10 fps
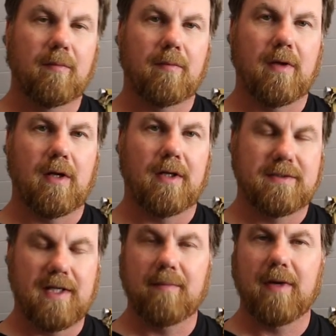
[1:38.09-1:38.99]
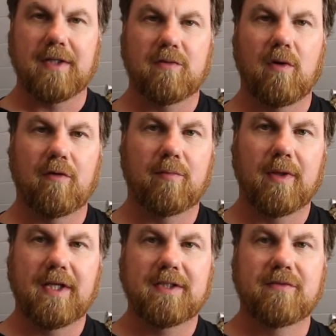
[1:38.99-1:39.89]
10x12
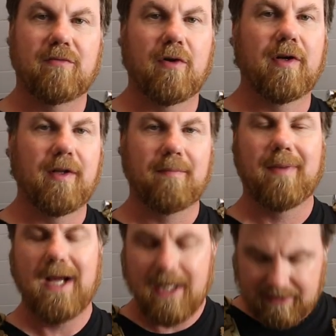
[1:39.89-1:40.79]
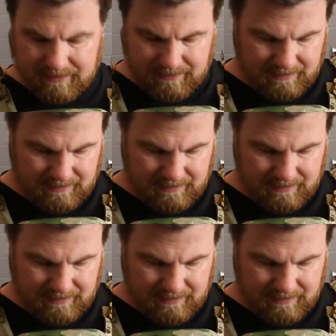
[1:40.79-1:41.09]
plates front and back.